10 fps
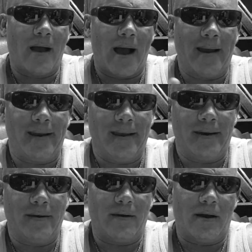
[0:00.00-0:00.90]
I get
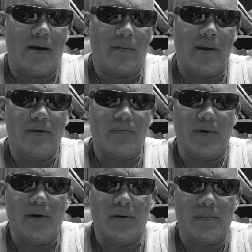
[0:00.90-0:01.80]
it. I raced for
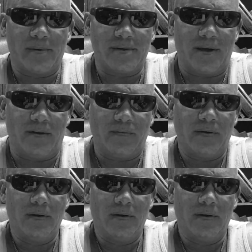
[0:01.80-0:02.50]
years myself